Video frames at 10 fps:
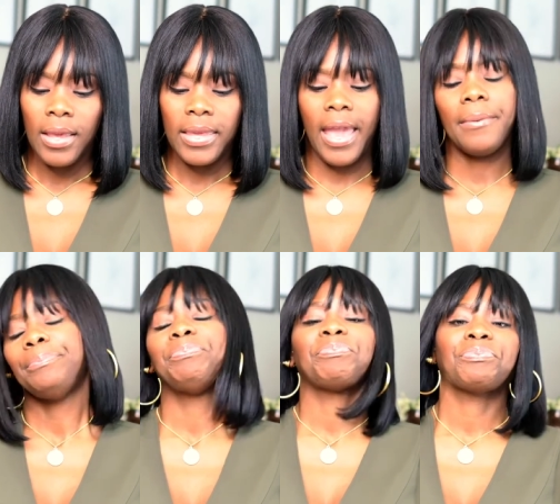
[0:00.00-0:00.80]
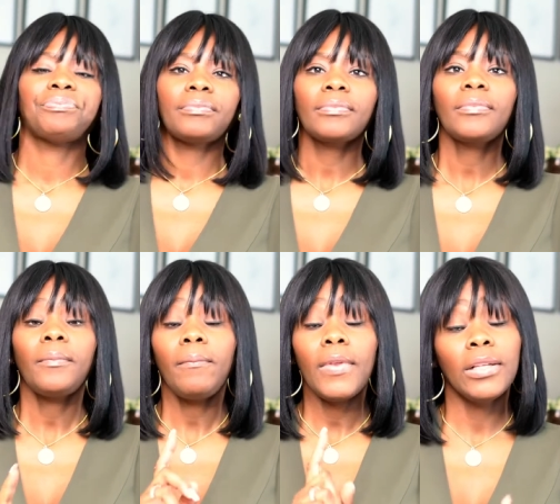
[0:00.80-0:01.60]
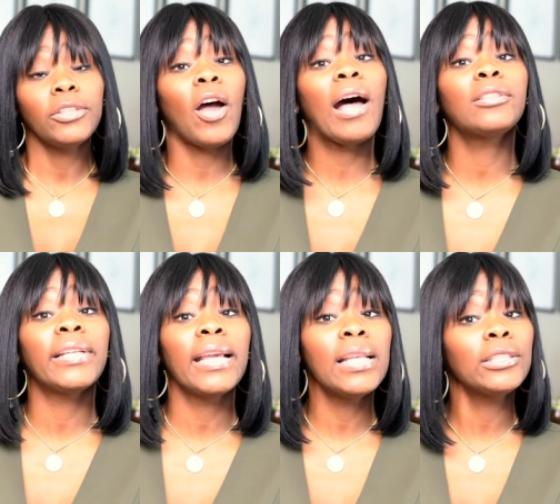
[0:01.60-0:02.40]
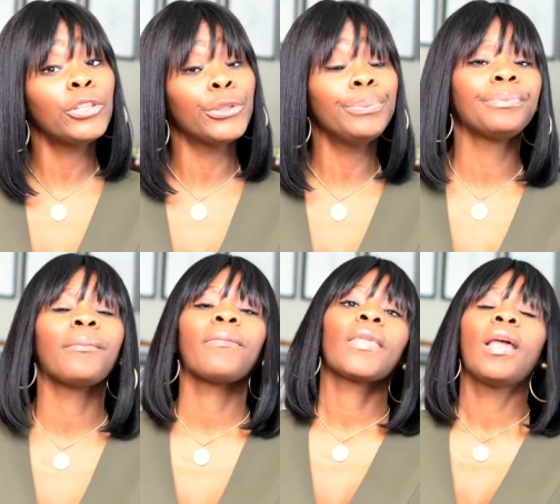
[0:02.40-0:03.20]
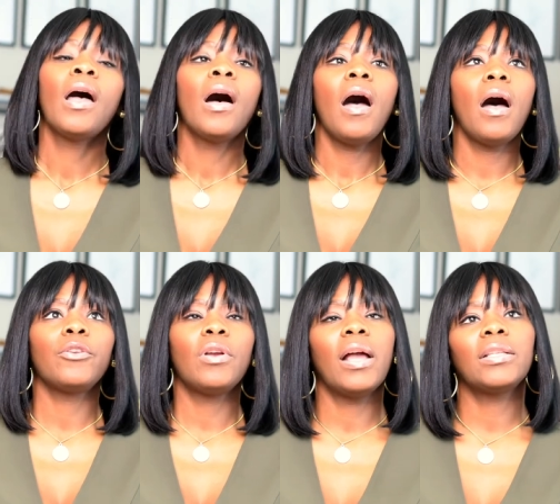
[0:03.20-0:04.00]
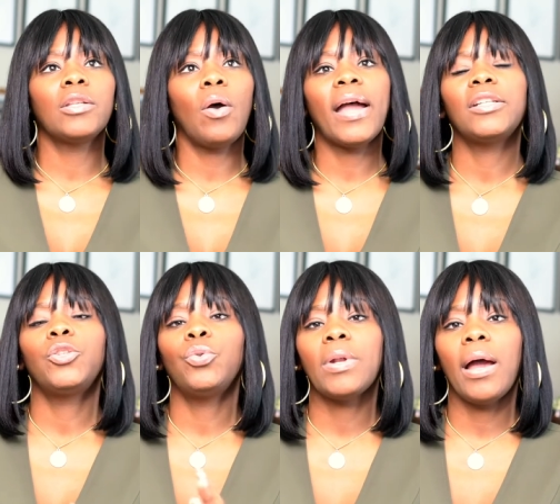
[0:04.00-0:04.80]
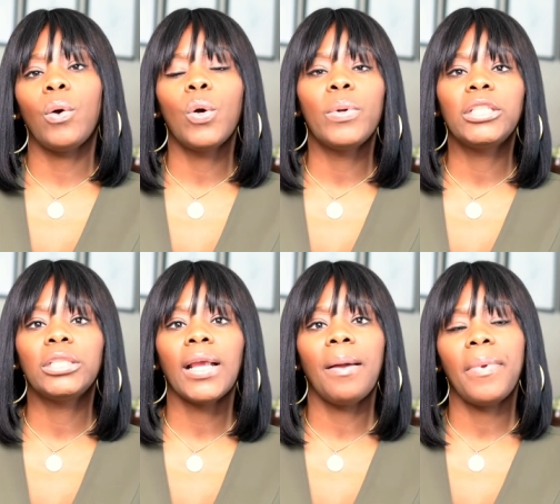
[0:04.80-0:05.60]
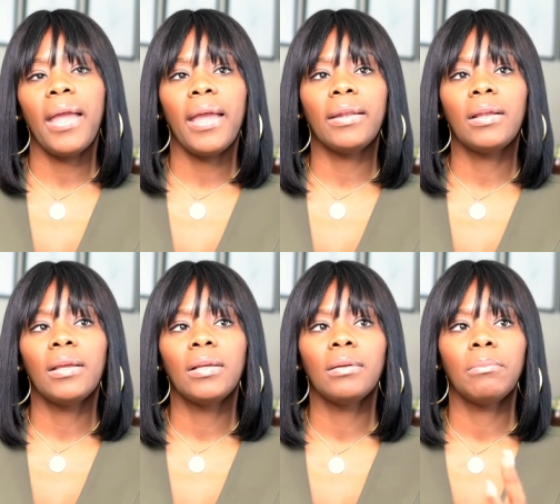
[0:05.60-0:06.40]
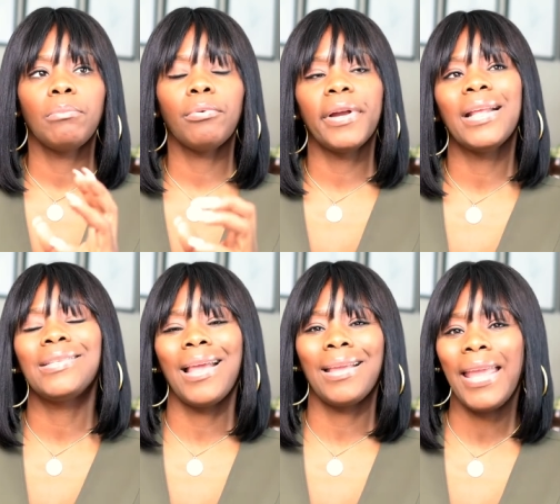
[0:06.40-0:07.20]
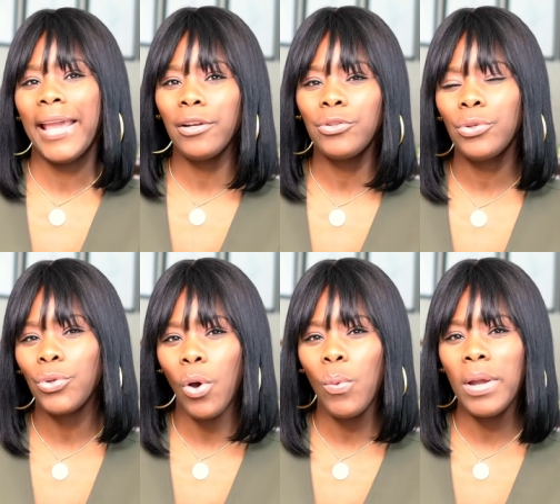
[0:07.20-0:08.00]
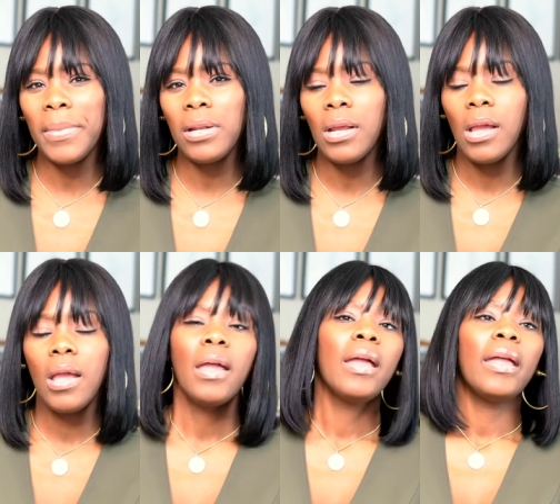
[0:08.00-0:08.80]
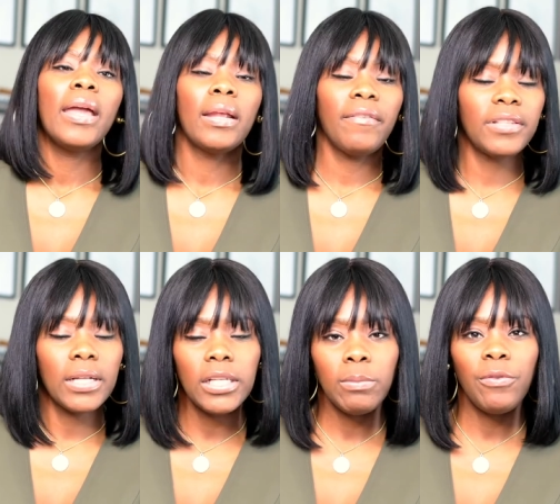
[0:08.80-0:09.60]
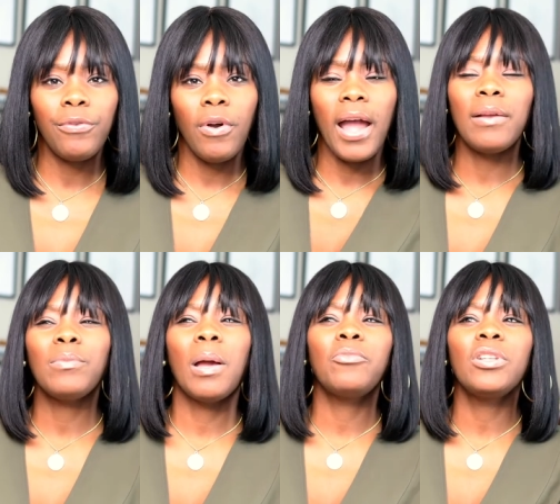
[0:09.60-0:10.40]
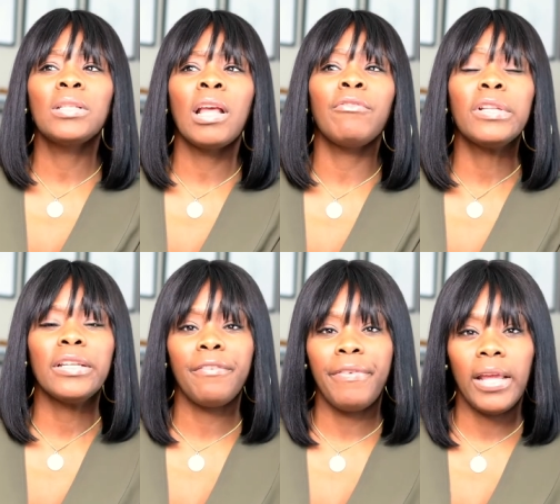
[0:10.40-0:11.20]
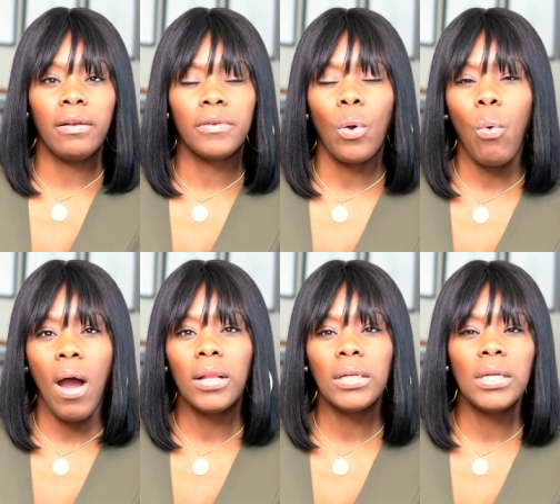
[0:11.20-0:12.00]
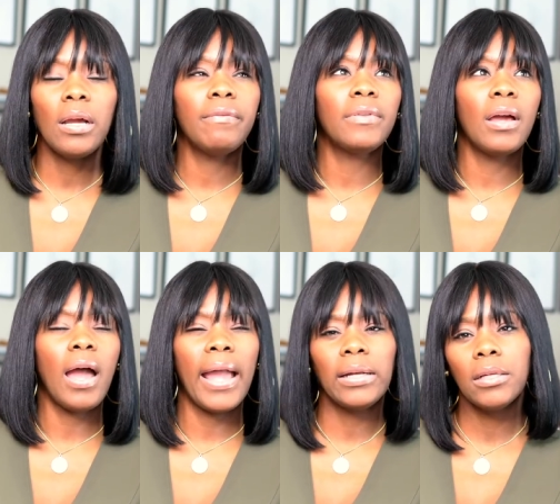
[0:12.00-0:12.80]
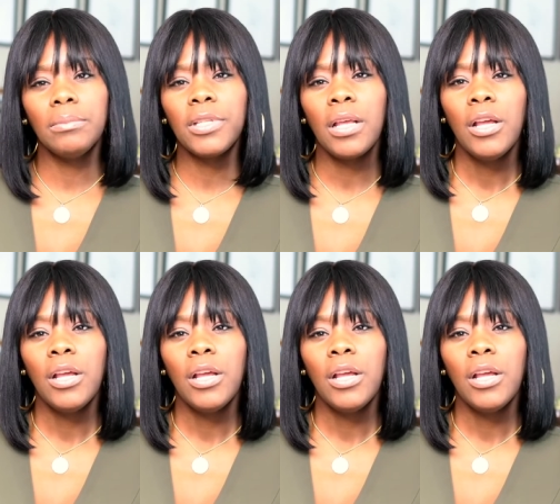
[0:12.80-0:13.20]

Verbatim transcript: yeah. So I'll say this too. Uh, you guys know I do not always shop at brands that cater to tall women. And I've said this before, I'm, just not really a fan of the quality of the items.